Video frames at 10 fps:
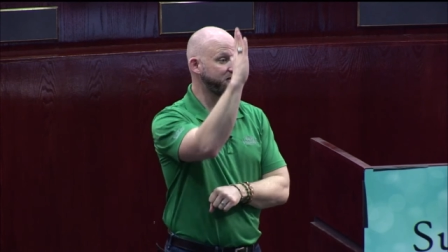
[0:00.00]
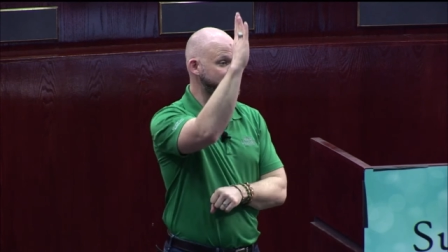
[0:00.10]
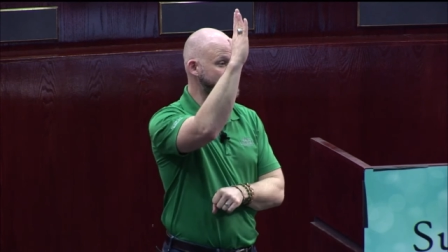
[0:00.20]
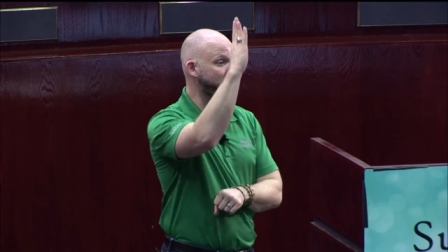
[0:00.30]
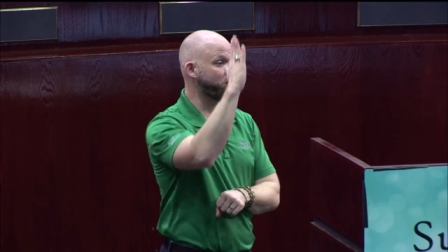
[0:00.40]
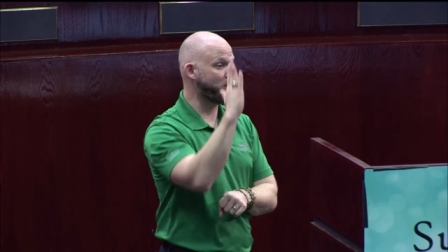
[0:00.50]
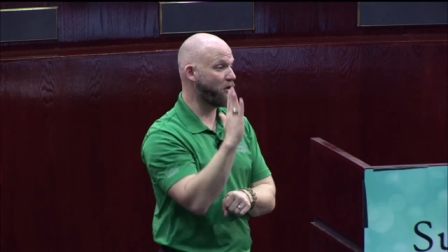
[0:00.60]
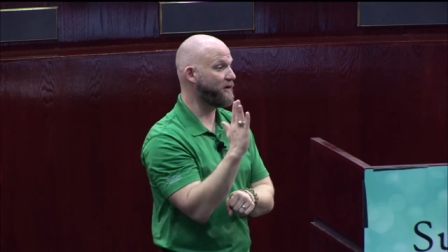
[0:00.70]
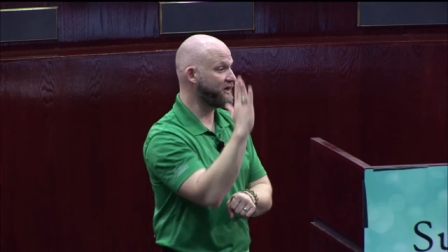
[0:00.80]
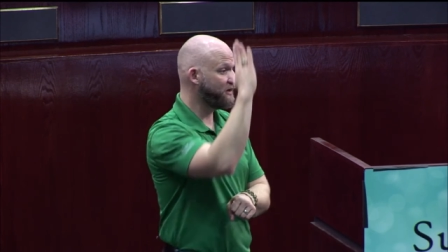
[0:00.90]
to start
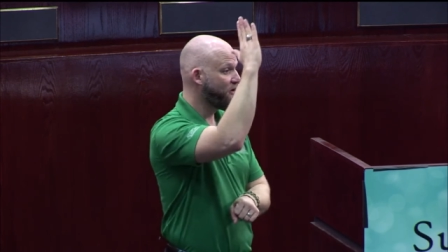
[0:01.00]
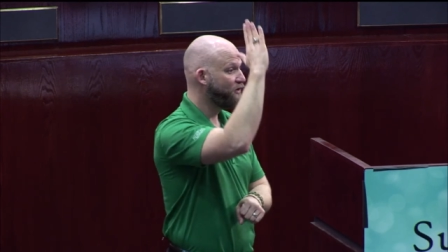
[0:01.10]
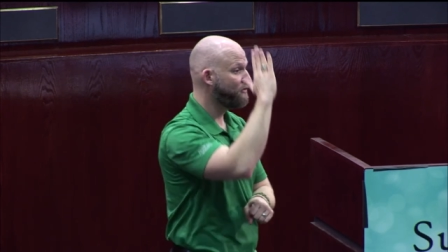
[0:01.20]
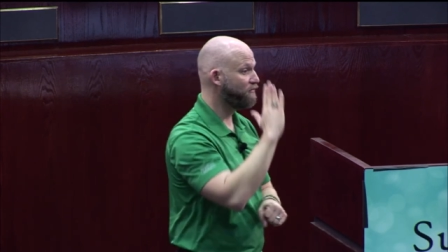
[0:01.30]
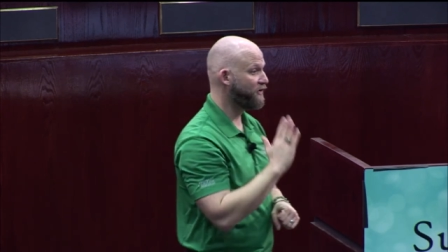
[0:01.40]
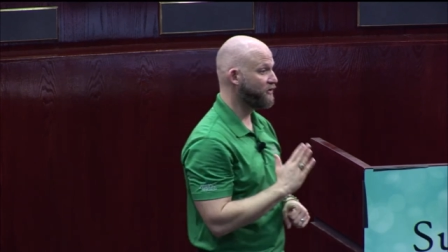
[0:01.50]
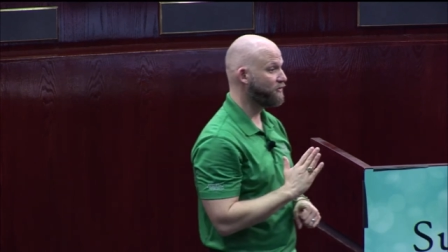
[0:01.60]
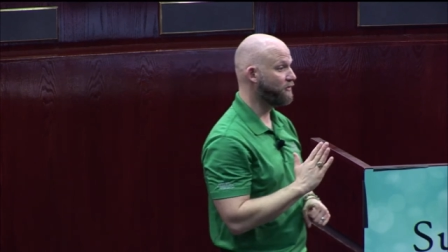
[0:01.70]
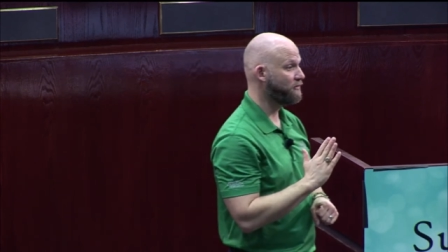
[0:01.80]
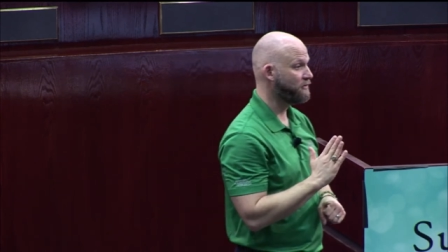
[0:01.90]
growing
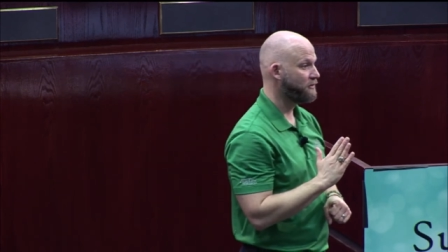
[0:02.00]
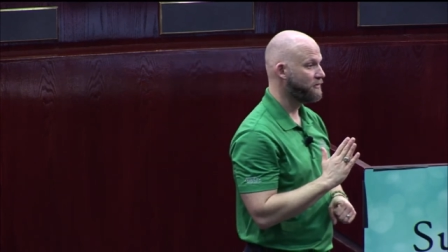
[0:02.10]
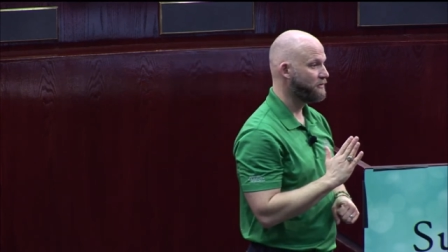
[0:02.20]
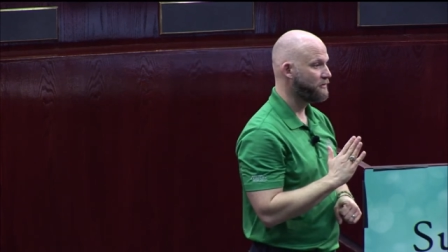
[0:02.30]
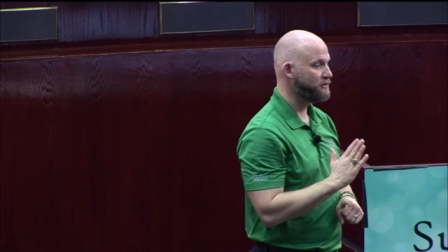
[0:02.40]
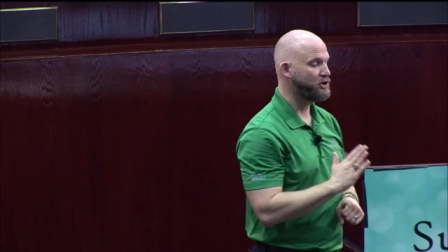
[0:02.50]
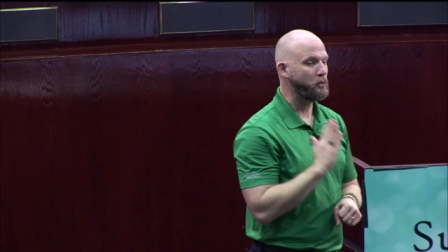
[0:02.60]
vertical. You